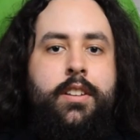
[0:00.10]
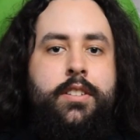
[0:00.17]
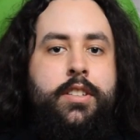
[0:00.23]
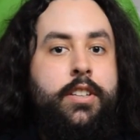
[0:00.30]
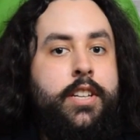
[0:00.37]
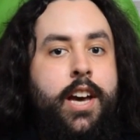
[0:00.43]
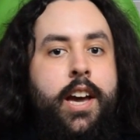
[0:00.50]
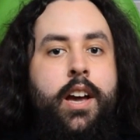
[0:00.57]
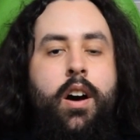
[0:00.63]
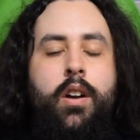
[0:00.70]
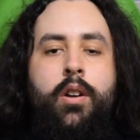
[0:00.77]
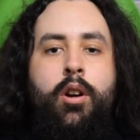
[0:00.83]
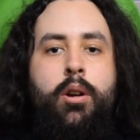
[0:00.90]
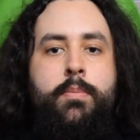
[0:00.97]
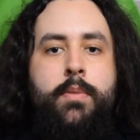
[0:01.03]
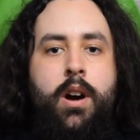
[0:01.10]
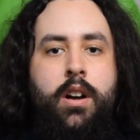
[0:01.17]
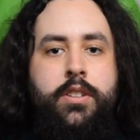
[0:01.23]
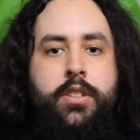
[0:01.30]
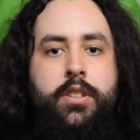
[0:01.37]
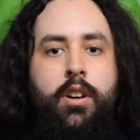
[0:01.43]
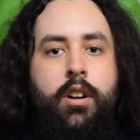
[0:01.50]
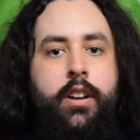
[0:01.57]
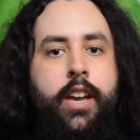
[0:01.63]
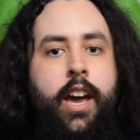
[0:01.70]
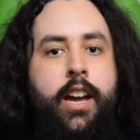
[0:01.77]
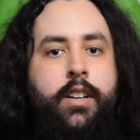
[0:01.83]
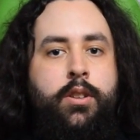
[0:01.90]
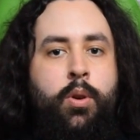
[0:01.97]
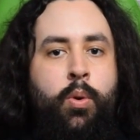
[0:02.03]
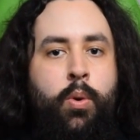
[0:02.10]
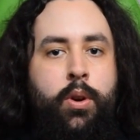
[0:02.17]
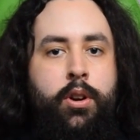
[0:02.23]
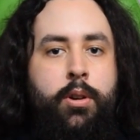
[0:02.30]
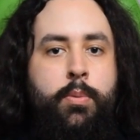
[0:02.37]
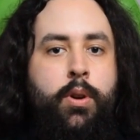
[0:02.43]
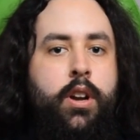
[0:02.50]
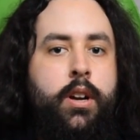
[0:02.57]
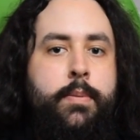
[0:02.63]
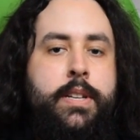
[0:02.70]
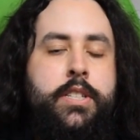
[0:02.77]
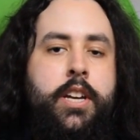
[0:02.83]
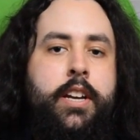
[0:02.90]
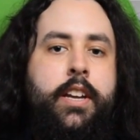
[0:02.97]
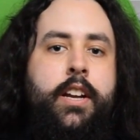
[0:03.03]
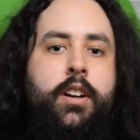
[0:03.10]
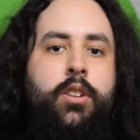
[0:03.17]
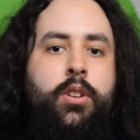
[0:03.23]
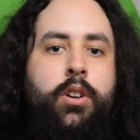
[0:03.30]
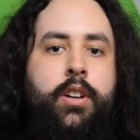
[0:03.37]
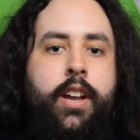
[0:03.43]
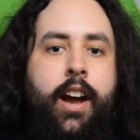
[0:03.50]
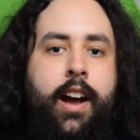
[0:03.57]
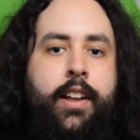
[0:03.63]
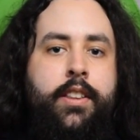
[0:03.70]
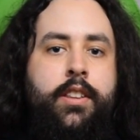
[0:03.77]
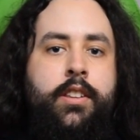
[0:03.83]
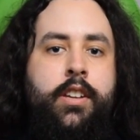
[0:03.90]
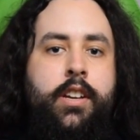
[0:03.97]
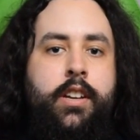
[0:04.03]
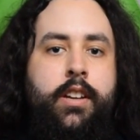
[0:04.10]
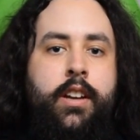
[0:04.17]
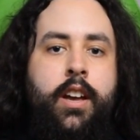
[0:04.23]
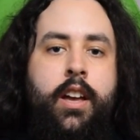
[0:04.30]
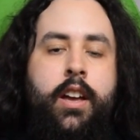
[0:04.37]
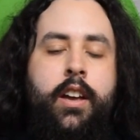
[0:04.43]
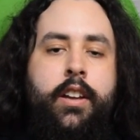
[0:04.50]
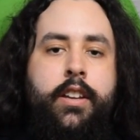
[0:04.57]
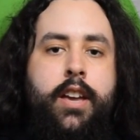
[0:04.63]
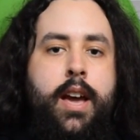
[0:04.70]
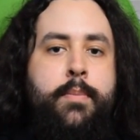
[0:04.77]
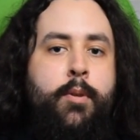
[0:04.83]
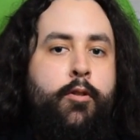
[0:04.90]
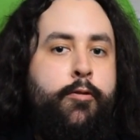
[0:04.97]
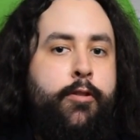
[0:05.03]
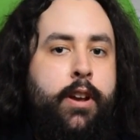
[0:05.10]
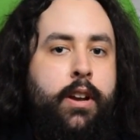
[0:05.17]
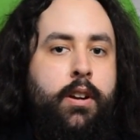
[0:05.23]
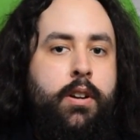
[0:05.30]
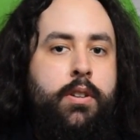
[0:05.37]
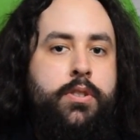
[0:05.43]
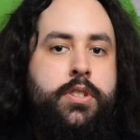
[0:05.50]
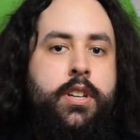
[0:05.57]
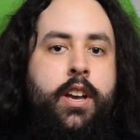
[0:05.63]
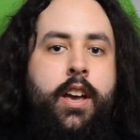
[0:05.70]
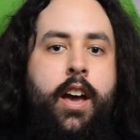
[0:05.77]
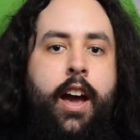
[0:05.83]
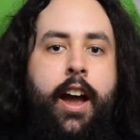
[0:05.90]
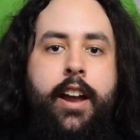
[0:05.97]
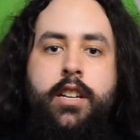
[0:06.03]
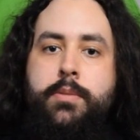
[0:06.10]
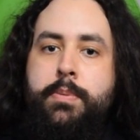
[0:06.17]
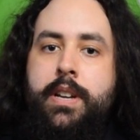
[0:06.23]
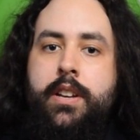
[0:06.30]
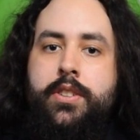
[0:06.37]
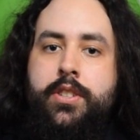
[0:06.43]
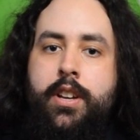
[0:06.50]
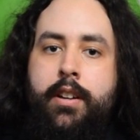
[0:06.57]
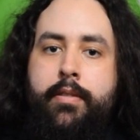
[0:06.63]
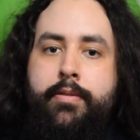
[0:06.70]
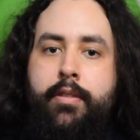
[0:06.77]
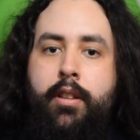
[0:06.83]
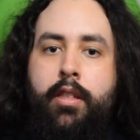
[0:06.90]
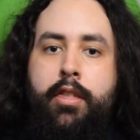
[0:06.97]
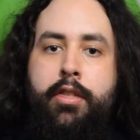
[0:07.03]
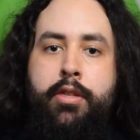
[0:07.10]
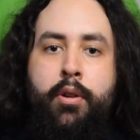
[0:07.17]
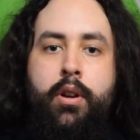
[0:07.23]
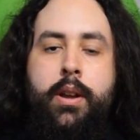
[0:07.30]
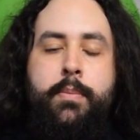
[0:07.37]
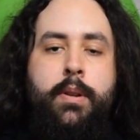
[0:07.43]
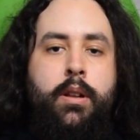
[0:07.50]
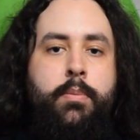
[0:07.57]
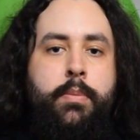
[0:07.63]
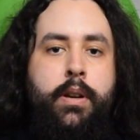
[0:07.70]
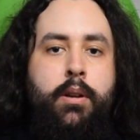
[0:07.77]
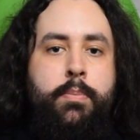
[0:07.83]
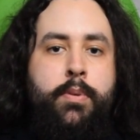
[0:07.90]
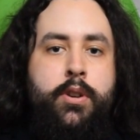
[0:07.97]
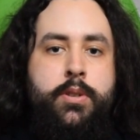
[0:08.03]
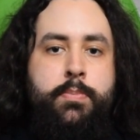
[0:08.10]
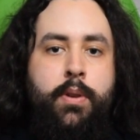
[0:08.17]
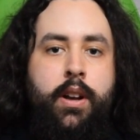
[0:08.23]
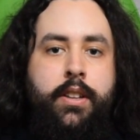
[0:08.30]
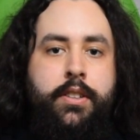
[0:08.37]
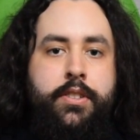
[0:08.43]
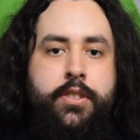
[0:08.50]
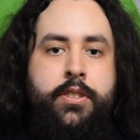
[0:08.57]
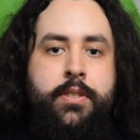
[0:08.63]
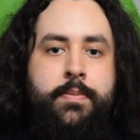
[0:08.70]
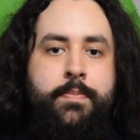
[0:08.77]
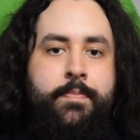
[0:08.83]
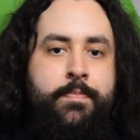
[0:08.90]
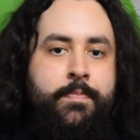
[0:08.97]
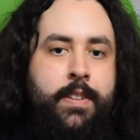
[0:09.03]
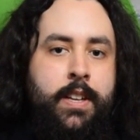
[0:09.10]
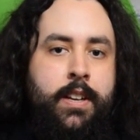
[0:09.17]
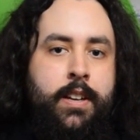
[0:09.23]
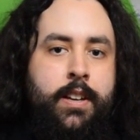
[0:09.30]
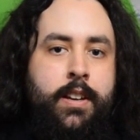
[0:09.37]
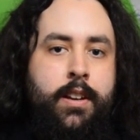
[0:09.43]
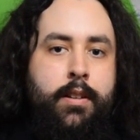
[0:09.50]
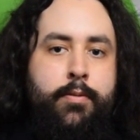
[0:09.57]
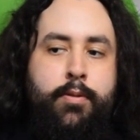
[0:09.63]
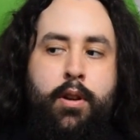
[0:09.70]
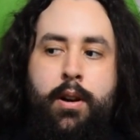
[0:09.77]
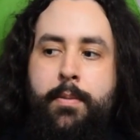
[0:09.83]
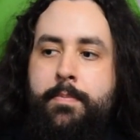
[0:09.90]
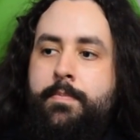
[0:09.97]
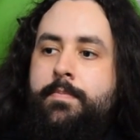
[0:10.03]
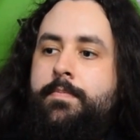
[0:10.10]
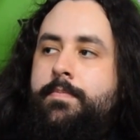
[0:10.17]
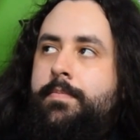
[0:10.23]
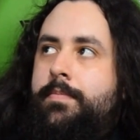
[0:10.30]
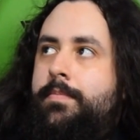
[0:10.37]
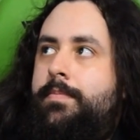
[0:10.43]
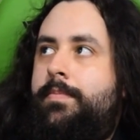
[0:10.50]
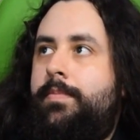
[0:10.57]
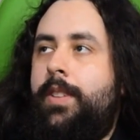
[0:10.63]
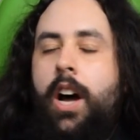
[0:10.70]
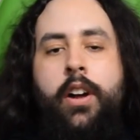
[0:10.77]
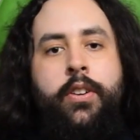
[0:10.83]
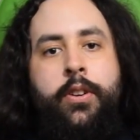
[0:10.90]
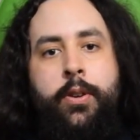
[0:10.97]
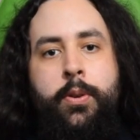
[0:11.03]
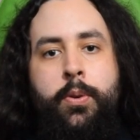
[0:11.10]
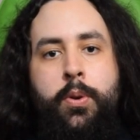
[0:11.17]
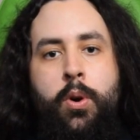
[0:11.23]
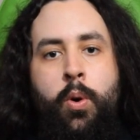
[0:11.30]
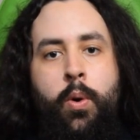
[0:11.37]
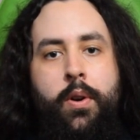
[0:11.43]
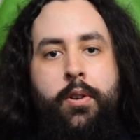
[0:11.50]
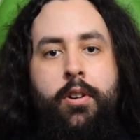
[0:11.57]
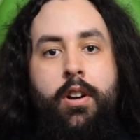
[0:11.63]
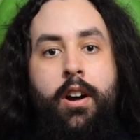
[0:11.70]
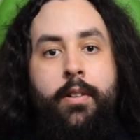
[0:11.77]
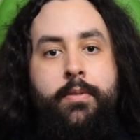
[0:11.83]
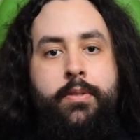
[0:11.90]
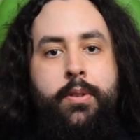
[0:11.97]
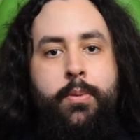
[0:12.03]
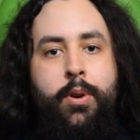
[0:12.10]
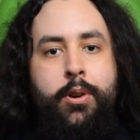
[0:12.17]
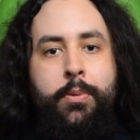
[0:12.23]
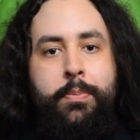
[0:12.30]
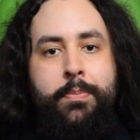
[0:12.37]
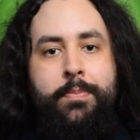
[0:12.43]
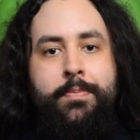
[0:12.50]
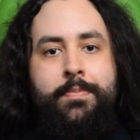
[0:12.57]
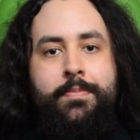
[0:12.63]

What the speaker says: Today on Hurtbox's Arcade Corner, we're going to be taking a look at the Gamer Fingers HBSF 30mm push buttons from a new corner of the room.